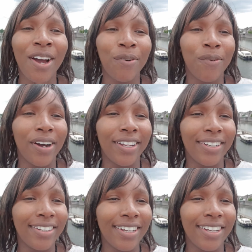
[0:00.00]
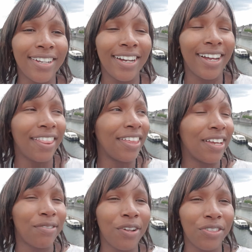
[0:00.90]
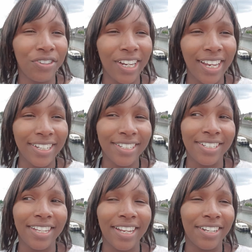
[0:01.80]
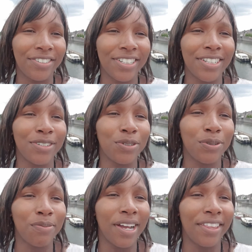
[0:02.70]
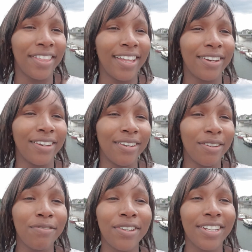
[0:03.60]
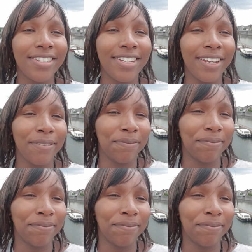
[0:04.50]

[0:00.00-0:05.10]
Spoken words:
I think I found 3 letters that I had written to my then fiance